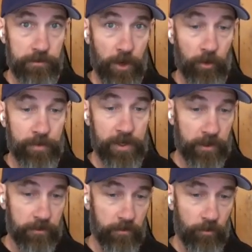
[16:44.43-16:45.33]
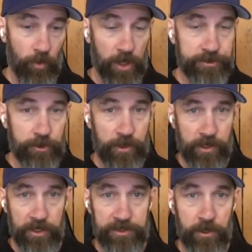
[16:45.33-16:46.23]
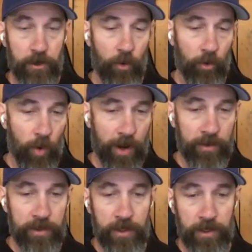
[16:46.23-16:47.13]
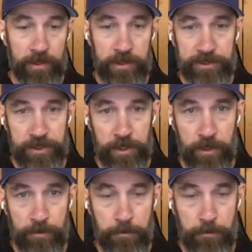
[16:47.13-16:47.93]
would pick Roger and Ninja or Wiley and Ninja